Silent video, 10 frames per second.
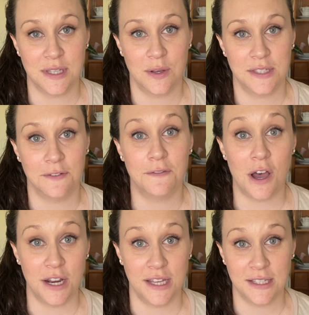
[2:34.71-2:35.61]
So it's a
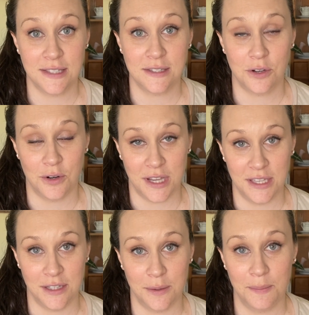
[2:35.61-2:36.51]
phonics
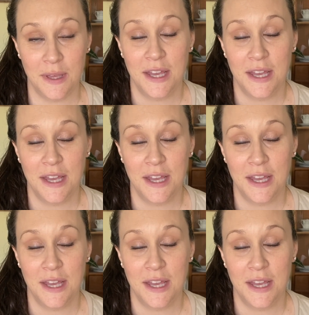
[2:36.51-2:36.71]
curriculum,